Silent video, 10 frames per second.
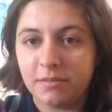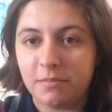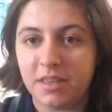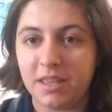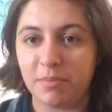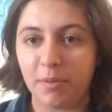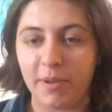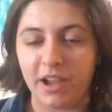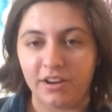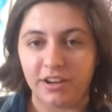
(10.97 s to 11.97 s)
me
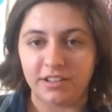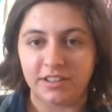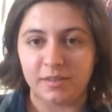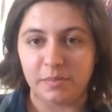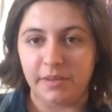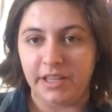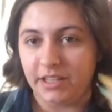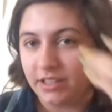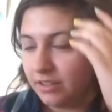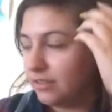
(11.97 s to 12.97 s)
preparing to
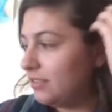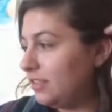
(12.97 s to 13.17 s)
speak